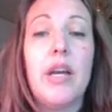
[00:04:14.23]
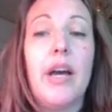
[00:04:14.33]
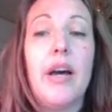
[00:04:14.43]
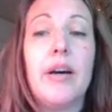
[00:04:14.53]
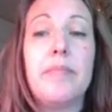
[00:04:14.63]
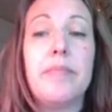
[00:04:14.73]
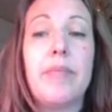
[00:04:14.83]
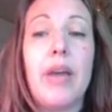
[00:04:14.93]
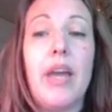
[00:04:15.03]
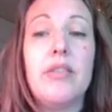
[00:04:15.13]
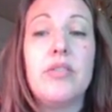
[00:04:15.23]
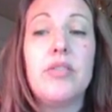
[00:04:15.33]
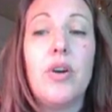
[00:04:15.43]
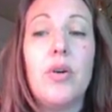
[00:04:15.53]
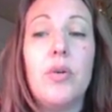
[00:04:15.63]
And
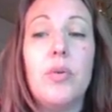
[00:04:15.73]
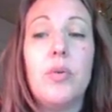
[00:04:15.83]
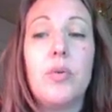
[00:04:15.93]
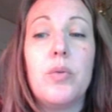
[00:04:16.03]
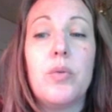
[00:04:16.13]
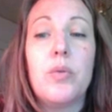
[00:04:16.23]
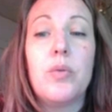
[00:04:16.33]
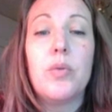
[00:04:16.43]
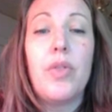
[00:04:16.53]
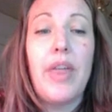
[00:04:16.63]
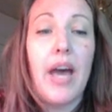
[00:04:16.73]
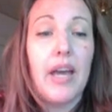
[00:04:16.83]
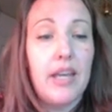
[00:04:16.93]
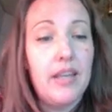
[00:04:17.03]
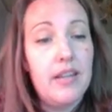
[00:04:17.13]
so
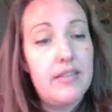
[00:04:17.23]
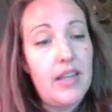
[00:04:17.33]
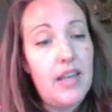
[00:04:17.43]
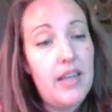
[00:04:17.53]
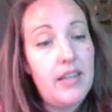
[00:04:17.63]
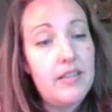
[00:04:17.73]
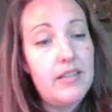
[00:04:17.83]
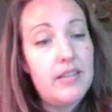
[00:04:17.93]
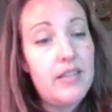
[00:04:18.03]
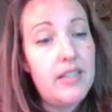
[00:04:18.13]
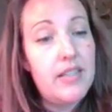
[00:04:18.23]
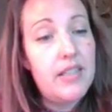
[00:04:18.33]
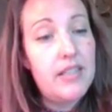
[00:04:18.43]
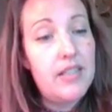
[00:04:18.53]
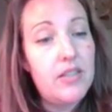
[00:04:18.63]
that is a
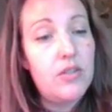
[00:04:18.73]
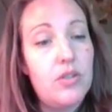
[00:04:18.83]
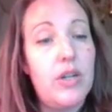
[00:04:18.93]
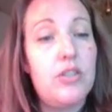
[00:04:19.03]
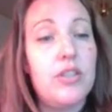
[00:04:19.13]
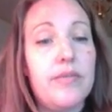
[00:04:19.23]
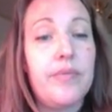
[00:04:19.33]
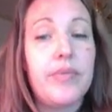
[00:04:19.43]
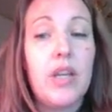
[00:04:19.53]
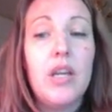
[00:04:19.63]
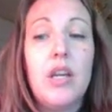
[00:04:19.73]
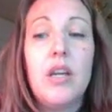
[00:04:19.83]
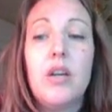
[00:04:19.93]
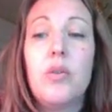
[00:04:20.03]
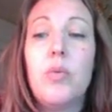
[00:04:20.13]
statistical question.
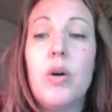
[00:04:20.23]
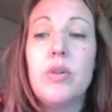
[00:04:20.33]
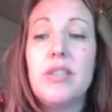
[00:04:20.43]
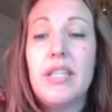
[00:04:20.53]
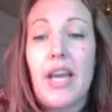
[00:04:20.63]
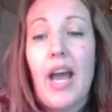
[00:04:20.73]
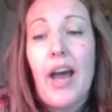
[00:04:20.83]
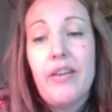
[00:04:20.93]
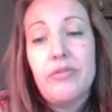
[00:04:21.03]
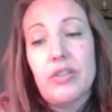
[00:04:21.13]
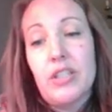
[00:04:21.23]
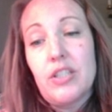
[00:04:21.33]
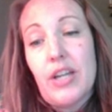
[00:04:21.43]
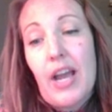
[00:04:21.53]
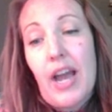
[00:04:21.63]
What was the
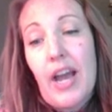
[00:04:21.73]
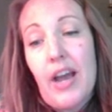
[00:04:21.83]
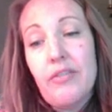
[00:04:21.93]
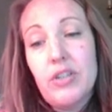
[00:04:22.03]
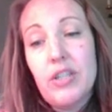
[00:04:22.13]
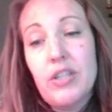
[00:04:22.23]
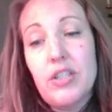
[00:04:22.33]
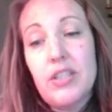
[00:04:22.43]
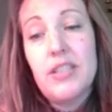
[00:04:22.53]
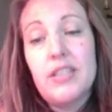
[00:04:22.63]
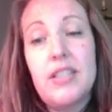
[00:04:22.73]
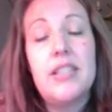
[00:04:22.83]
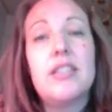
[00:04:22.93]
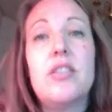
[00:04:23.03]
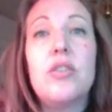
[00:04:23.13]
average? Average is a
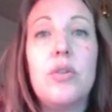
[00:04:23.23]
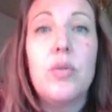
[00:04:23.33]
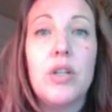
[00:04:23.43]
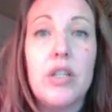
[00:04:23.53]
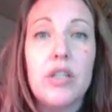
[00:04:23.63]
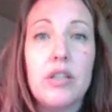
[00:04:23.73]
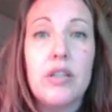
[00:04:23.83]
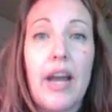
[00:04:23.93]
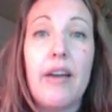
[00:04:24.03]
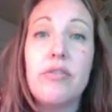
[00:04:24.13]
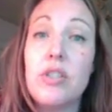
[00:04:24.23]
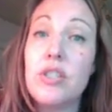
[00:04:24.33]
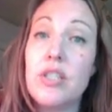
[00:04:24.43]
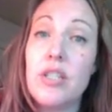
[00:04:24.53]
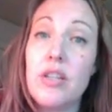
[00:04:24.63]
statistical word. Average
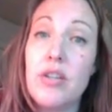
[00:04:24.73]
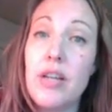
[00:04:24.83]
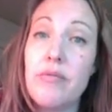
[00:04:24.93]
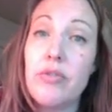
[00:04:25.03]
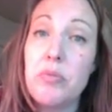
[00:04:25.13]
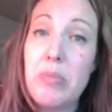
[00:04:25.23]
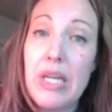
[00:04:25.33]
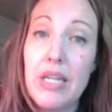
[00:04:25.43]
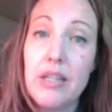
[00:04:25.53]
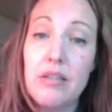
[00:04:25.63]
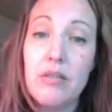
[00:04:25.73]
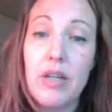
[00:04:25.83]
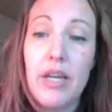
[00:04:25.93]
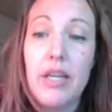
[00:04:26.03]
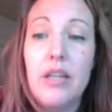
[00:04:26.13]
is another name for mean,
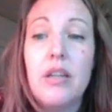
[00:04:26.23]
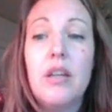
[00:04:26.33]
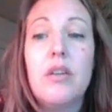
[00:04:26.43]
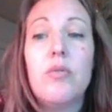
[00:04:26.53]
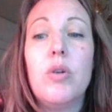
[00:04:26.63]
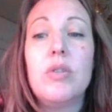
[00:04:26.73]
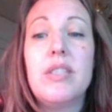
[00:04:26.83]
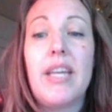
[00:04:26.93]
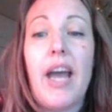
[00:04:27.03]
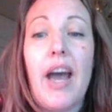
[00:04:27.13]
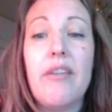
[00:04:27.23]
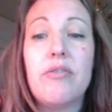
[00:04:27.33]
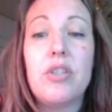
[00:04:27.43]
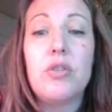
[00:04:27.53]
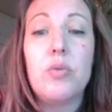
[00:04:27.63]
okay? What was the
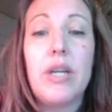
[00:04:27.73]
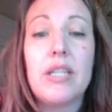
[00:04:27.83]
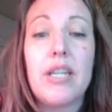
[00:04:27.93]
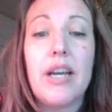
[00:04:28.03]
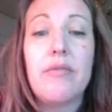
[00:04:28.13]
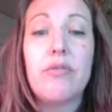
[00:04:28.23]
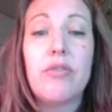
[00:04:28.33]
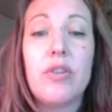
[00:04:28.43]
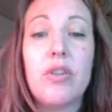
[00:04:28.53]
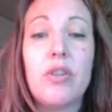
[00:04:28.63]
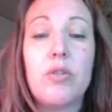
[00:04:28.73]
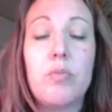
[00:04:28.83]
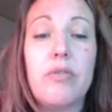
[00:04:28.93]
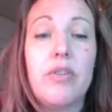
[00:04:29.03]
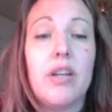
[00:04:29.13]
average wait time for the
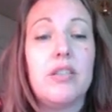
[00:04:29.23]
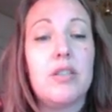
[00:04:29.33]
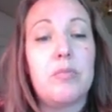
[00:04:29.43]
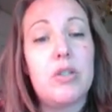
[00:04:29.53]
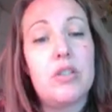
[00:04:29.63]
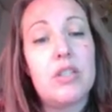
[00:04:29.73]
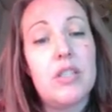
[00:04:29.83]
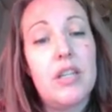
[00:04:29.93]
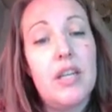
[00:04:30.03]
group of customers?